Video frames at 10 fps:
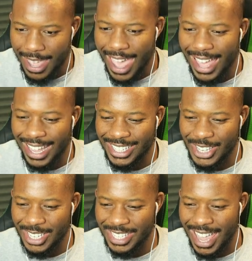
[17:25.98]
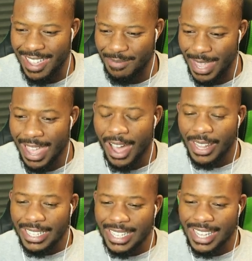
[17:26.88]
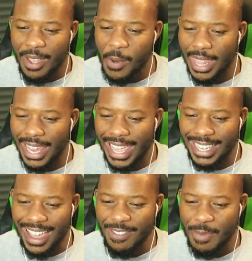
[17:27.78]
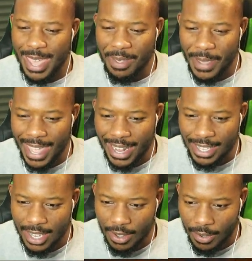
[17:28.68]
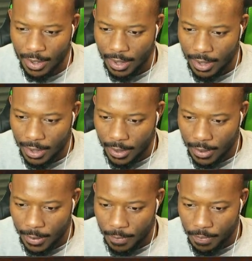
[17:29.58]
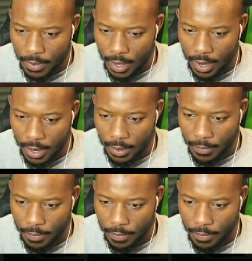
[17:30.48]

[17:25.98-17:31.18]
Yes, you saved me. Oh, that's the same one that, like, left me in the beginning, too. All right.